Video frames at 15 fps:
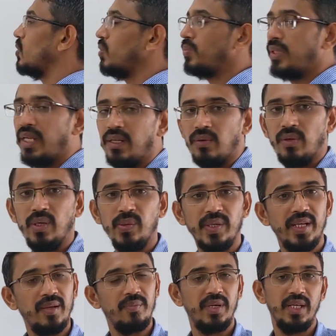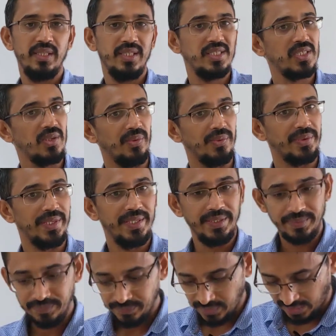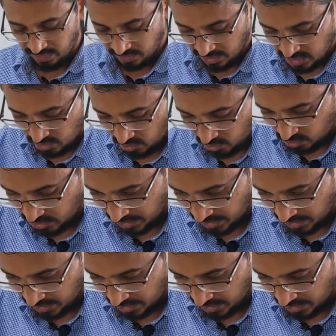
loop, then only you can apply this law, right? And this law